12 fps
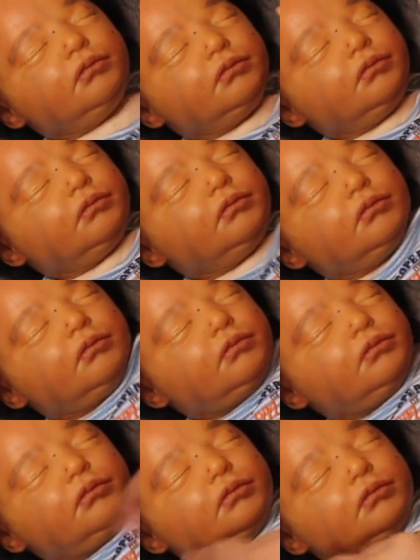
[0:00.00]

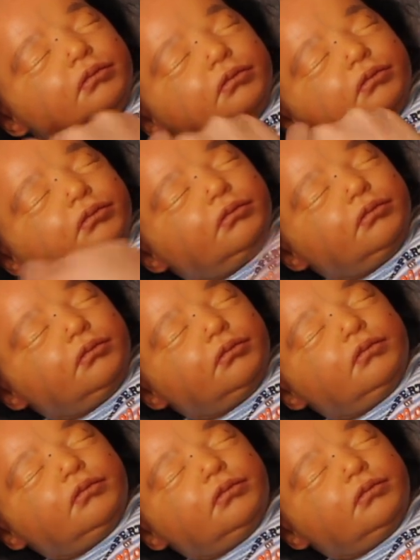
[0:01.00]
Nothing is said.